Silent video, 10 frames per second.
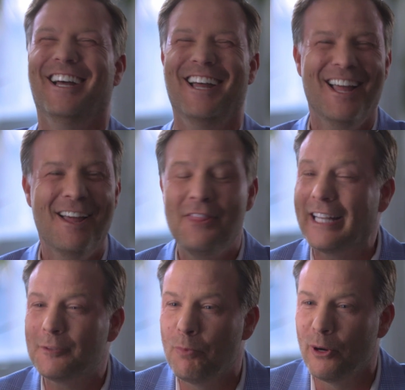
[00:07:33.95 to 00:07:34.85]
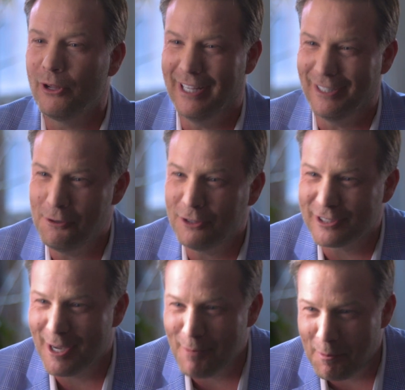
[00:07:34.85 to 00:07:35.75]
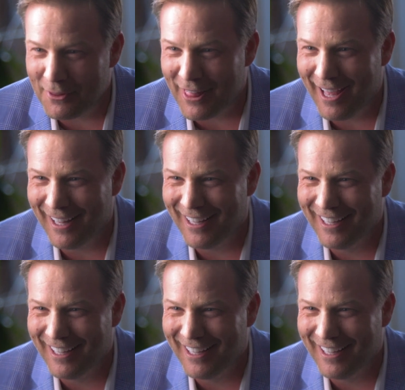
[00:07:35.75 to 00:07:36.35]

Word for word: It's brilliant. Did you just come up with that?